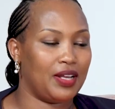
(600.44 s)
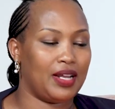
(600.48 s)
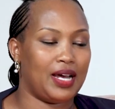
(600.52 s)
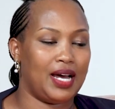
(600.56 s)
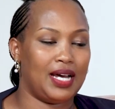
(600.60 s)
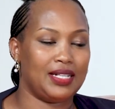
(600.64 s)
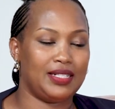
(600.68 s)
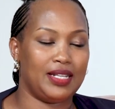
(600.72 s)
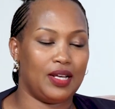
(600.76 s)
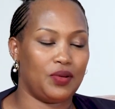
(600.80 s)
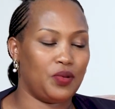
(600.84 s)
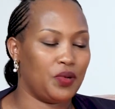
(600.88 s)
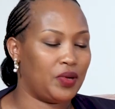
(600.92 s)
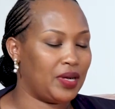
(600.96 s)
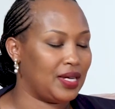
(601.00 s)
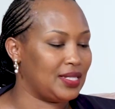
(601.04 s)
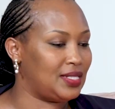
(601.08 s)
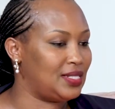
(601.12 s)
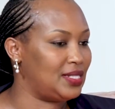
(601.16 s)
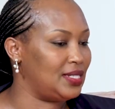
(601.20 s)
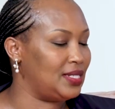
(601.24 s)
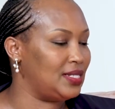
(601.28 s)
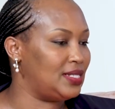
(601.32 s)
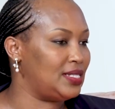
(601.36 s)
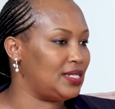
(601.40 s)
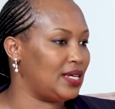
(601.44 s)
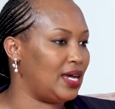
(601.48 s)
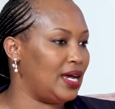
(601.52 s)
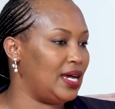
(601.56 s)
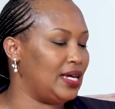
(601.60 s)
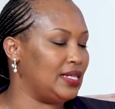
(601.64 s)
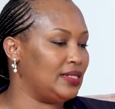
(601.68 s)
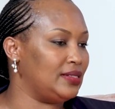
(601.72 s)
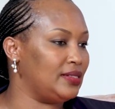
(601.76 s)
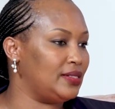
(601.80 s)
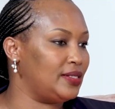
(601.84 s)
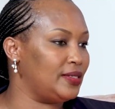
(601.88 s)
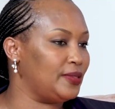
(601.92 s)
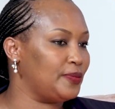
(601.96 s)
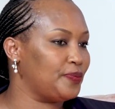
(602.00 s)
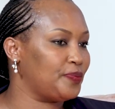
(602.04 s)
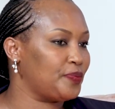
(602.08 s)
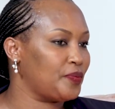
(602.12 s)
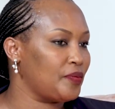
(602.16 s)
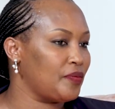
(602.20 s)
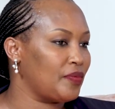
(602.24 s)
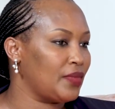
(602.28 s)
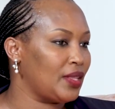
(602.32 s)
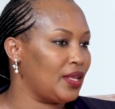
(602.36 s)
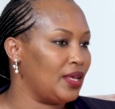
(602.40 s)
had a look at it, and
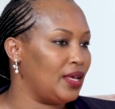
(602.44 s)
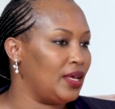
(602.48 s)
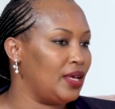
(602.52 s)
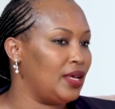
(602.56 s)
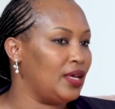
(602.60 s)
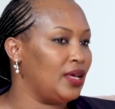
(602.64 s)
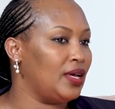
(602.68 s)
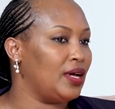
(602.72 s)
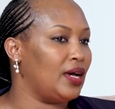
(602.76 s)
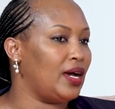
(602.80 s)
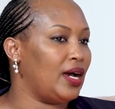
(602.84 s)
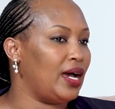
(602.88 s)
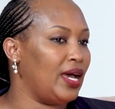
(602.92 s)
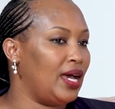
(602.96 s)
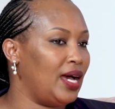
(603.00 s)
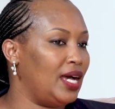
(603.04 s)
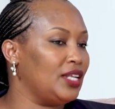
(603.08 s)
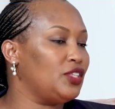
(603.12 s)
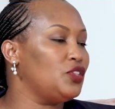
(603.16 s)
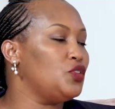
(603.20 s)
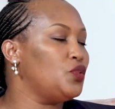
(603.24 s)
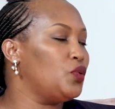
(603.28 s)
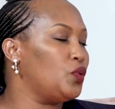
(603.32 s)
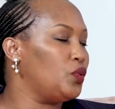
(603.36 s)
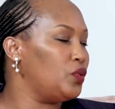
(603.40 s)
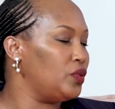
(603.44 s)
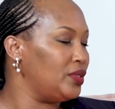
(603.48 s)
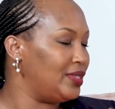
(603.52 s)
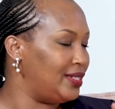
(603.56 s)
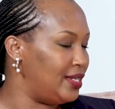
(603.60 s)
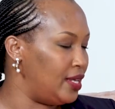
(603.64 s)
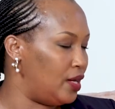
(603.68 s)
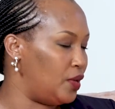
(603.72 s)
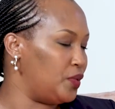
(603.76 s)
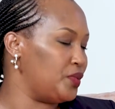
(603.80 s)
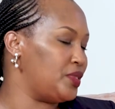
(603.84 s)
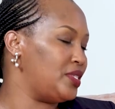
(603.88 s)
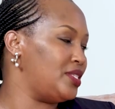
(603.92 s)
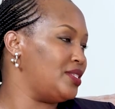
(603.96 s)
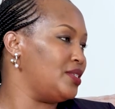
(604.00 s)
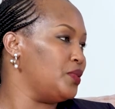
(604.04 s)
I had no doubt